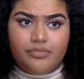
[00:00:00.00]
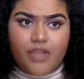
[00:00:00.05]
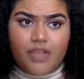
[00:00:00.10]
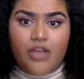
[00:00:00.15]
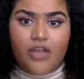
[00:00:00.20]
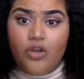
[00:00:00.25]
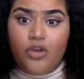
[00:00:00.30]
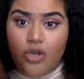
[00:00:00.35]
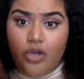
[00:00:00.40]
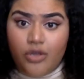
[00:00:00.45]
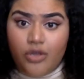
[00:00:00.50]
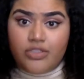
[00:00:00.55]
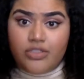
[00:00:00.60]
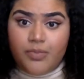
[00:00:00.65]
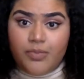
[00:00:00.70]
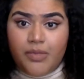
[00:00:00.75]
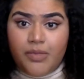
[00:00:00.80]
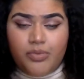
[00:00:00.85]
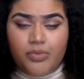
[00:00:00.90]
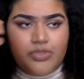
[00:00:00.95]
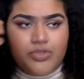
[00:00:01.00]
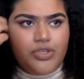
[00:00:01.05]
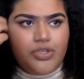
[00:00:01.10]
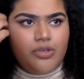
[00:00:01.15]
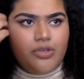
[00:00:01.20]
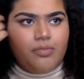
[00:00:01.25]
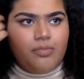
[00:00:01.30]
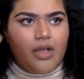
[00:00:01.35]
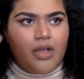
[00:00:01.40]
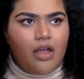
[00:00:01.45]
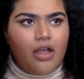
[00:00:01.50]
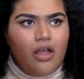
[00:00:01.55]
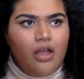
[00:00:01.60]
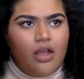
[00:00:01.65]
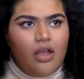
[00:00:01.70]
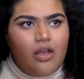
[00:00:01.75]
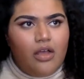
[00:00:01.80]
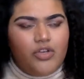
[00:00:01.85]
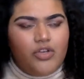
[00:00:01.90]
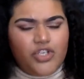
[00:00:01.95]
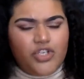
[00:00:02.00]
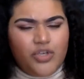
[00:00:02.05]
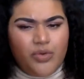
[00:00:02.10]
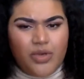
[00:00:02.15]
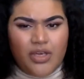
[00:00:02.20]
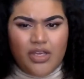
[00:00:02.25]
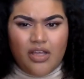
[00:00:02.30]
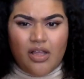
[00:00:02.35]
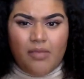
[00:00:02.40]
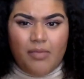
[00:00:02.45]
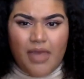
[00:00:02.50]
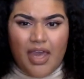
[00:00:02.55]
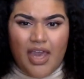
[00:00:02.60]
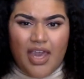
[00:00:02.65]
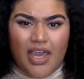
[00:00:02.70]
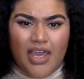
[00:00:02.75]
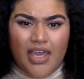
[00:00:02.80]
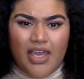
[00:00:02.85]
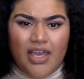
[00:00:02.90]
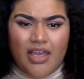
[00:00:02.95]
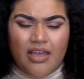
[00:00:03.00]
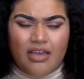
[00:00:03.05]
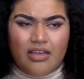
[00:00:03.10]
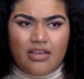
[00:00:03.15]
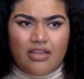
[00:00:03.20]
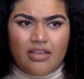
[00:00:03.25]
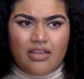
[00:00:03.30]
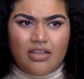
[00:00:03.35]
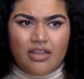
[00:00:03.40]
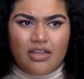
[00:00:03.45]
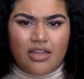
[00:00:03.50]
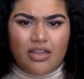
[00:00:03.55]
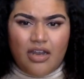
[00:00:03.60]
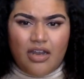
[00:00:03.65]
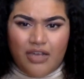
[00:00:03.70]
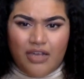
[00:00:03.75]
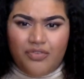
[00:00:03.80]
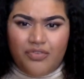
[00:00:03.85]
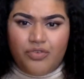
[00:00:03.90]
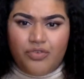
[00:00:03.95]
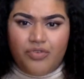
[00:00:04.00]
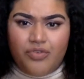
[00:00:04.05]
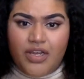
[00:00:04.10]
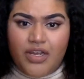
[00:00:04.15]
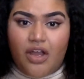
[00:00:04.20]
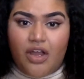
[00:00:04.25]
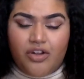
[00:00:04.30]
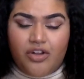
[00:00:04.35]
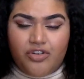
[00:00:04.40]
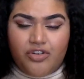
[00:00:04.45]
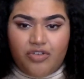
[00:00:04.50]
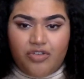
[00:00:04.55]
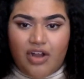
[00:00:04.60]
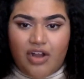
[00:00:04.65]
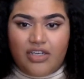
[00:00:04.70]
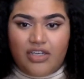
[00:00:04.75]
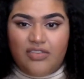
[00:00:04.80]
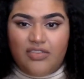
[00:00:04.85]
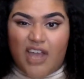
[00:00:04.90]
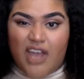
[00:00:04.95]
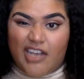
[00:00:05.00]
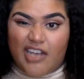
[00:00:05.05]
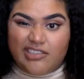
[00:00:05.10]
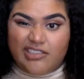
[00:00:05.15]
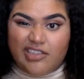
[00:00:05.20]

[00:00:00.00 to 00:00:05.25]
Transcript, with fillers: I know loads of people do, but chewing gum, A, I feel really unattractive. Like,